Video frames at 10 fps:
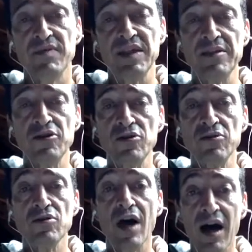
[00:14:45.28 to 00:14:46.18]

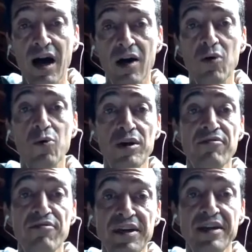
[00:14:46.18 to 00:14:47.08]
into how we
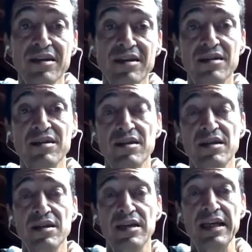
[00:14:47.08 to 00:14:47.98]
feel.
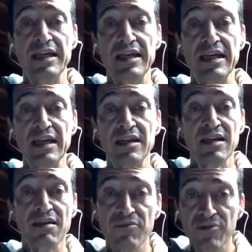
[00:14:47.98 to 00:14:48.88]
And
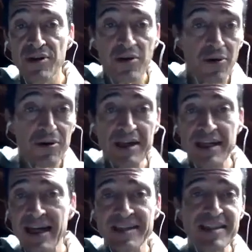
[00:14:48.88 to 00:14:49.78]
if we
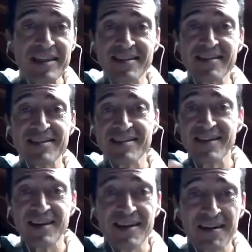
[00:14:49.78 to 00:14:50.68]
organize things,
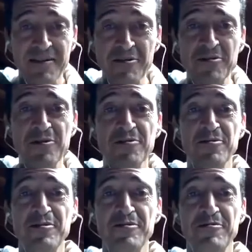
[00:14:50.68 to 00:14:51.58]

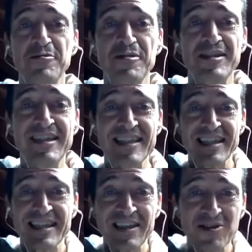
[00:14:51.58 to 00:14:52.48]
doing this
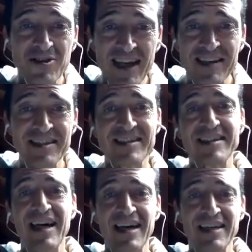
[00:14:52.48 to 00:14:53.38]
attention
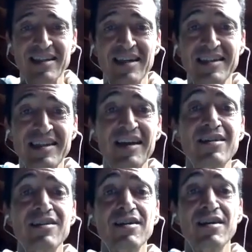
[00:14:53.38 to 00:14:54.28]
exercise,
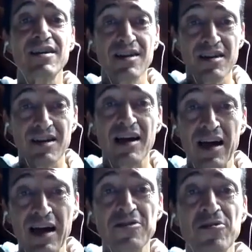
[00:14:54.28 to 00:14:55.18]
starting
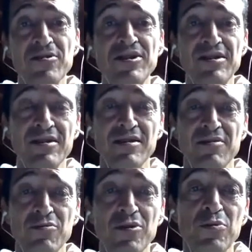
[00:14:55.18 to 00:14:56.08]
acknowledging
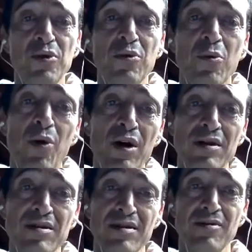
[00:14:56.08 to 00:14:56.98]
what we
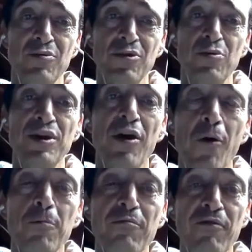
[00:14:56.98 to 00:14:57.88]
want, what we
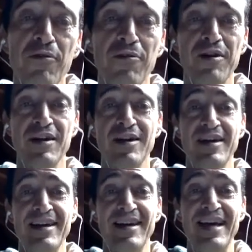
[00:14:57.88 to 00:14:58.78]
hope for,
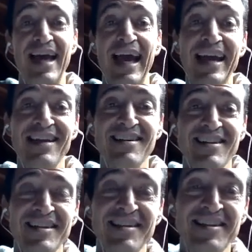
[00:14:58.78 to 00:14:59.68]
And
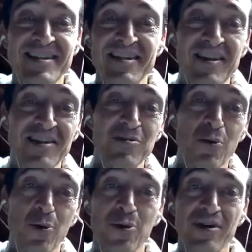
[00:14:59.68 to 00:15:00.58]
this is the third
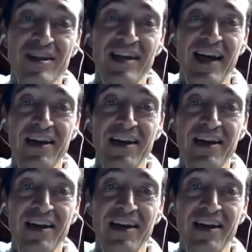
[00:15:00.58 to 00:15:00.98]
word that I